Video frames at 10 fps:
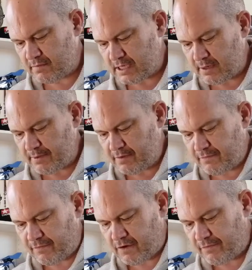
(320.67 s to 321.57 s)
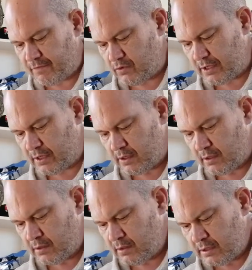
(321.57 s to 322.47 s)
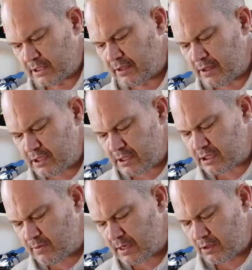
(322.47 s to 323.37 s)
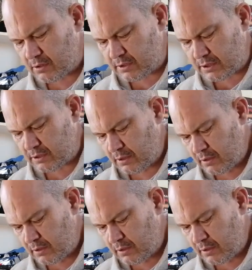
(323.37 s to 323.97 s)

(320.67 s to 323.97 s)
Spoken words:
Tamiya 540. So this one looks,